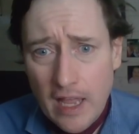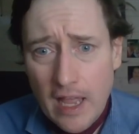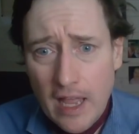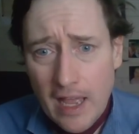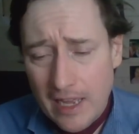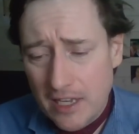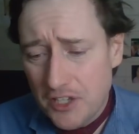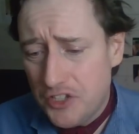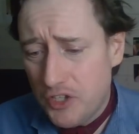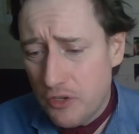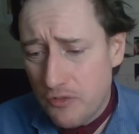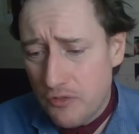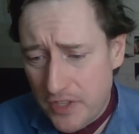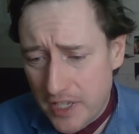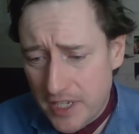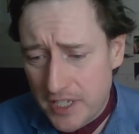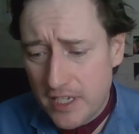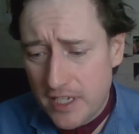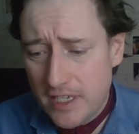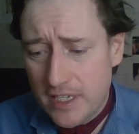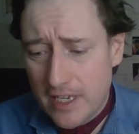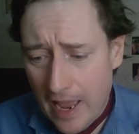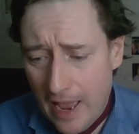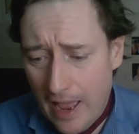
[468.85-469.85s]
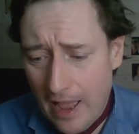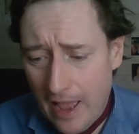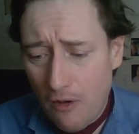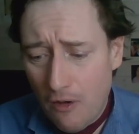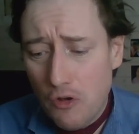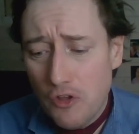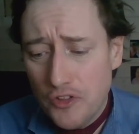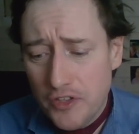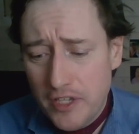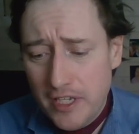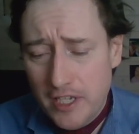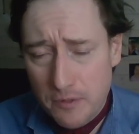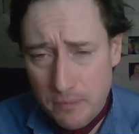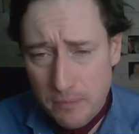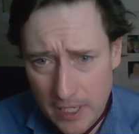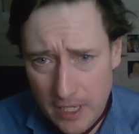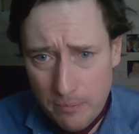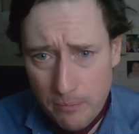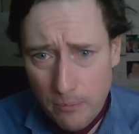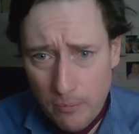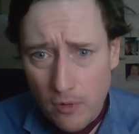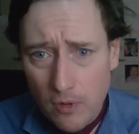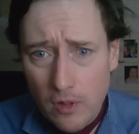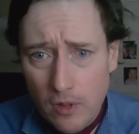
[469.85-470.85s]
And so this is how these
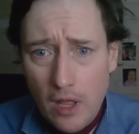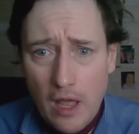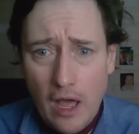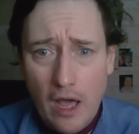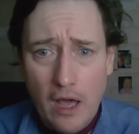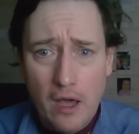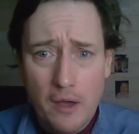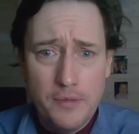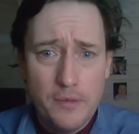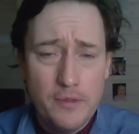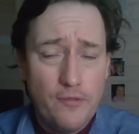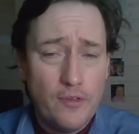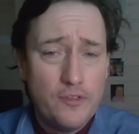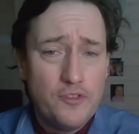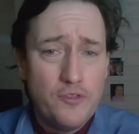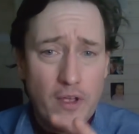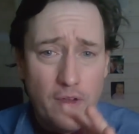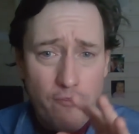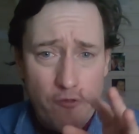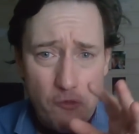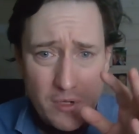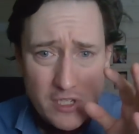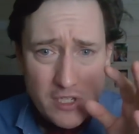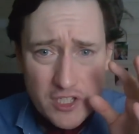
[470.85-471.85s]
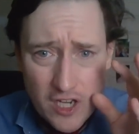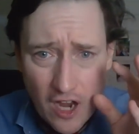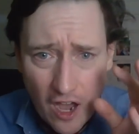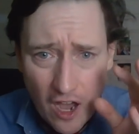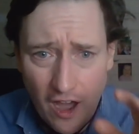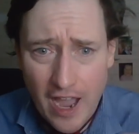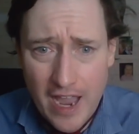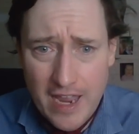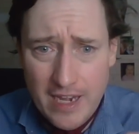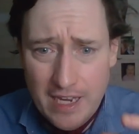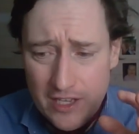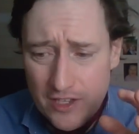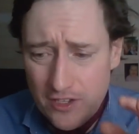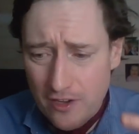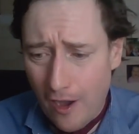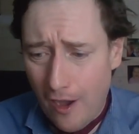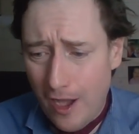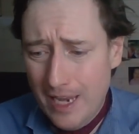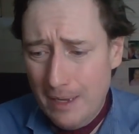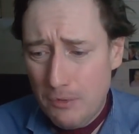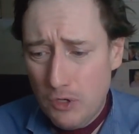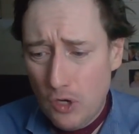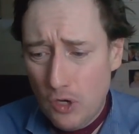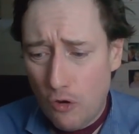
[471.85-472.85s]
people from a tiny
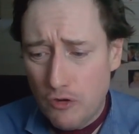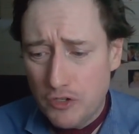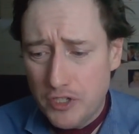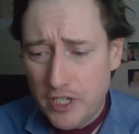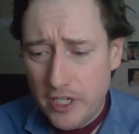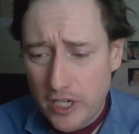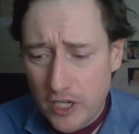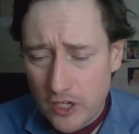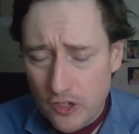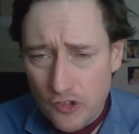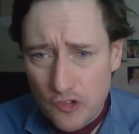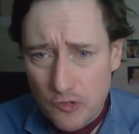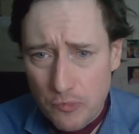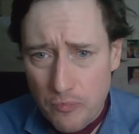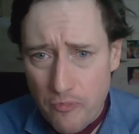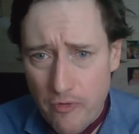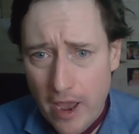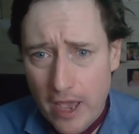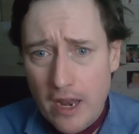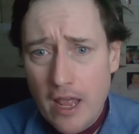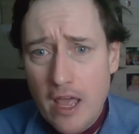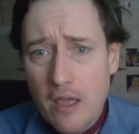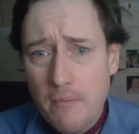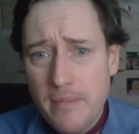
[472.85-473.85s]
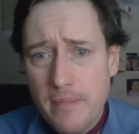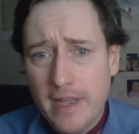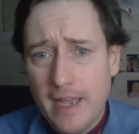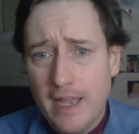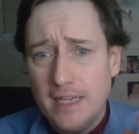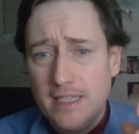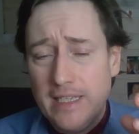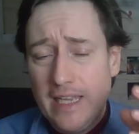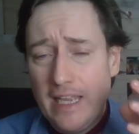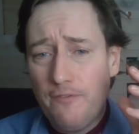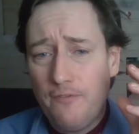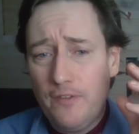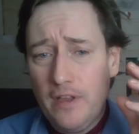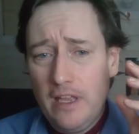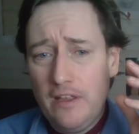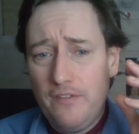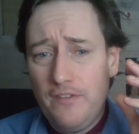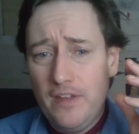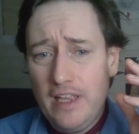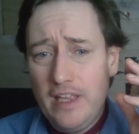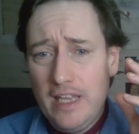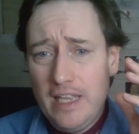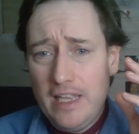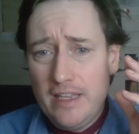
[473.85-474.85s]
minority can spread, because if
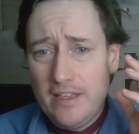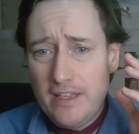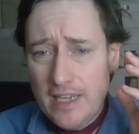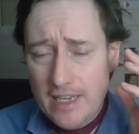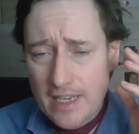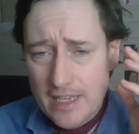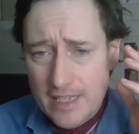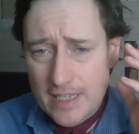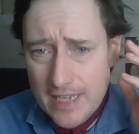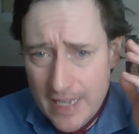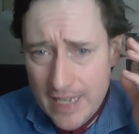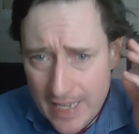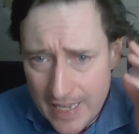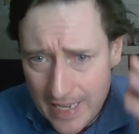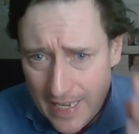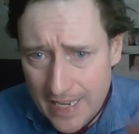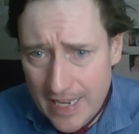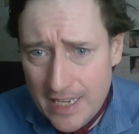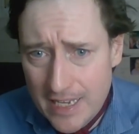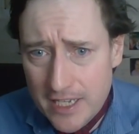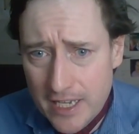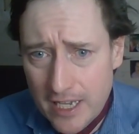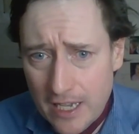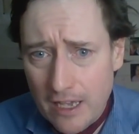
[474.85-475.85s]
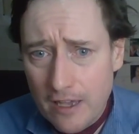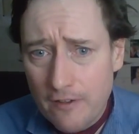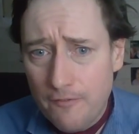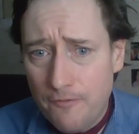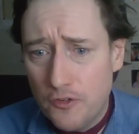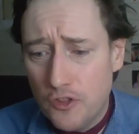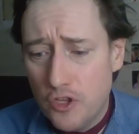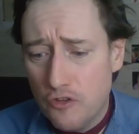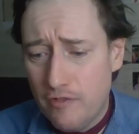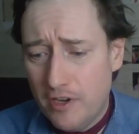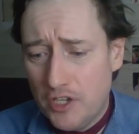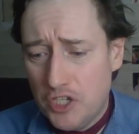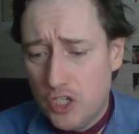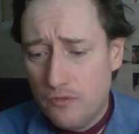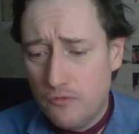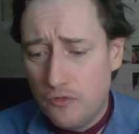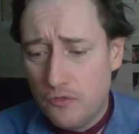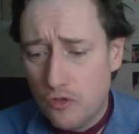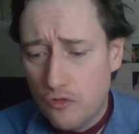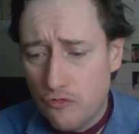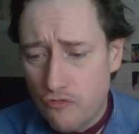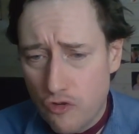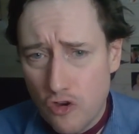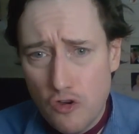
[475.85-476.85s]
it is easier for the rest of the
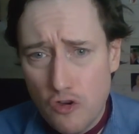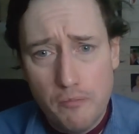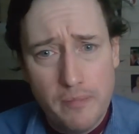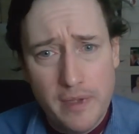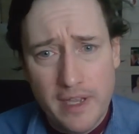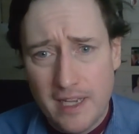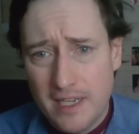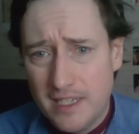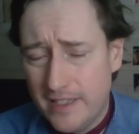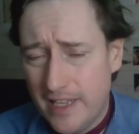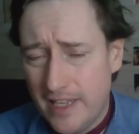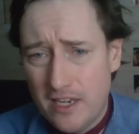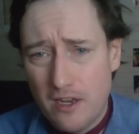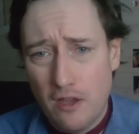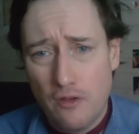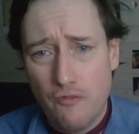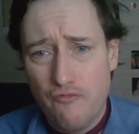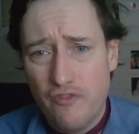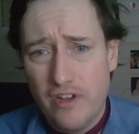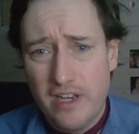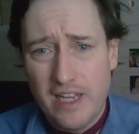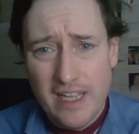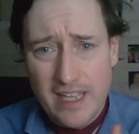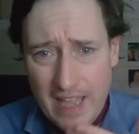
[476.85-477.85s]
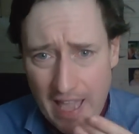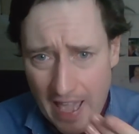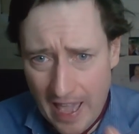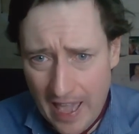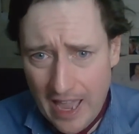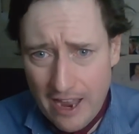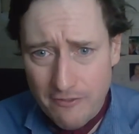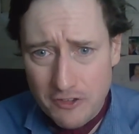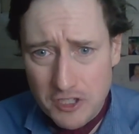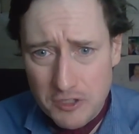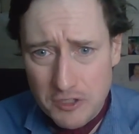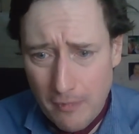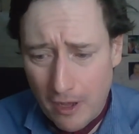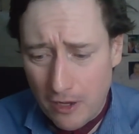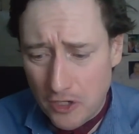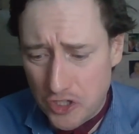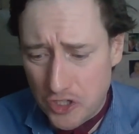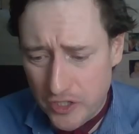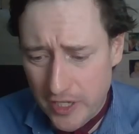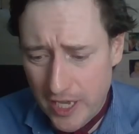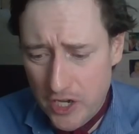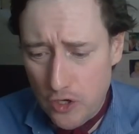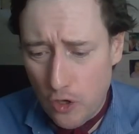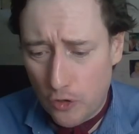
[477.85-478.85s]
group because they don't really care as much,
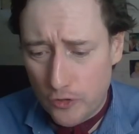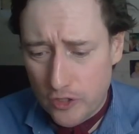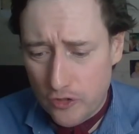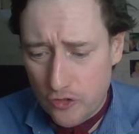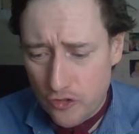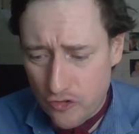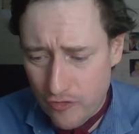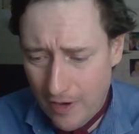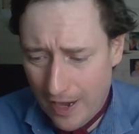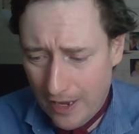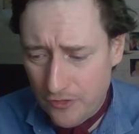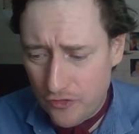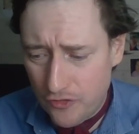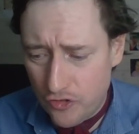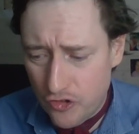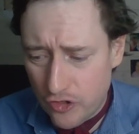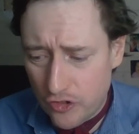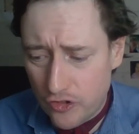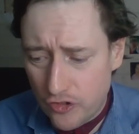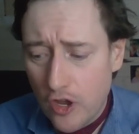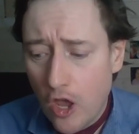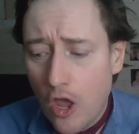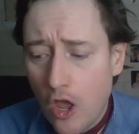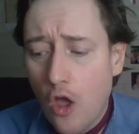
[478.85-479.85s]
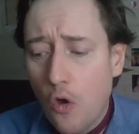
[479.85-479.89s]
they're not intransigent.